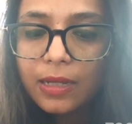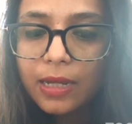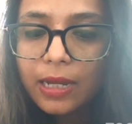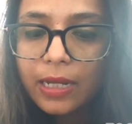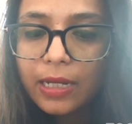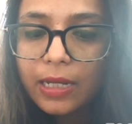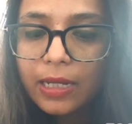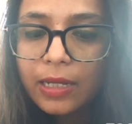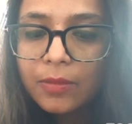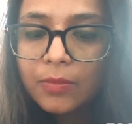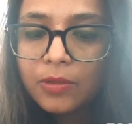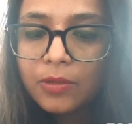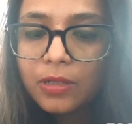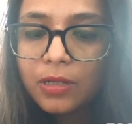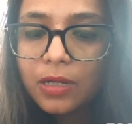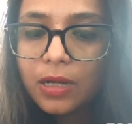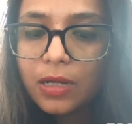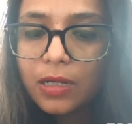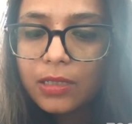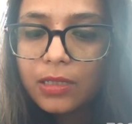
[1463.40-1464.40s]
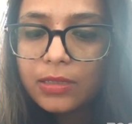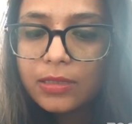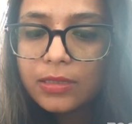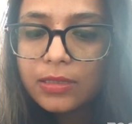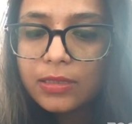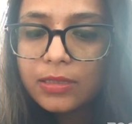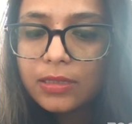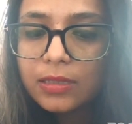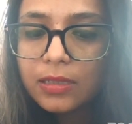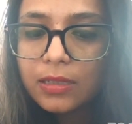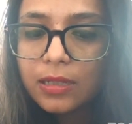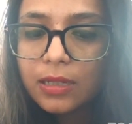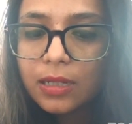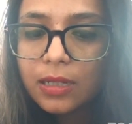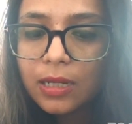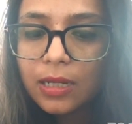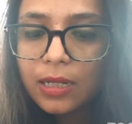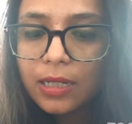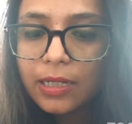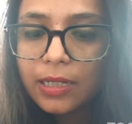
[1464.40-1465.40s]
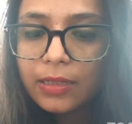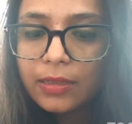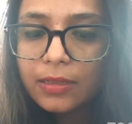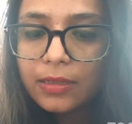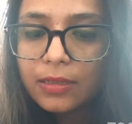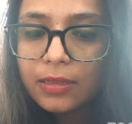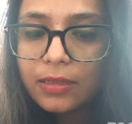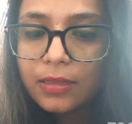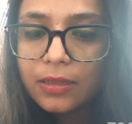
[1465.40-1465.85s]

And emerald hearts align.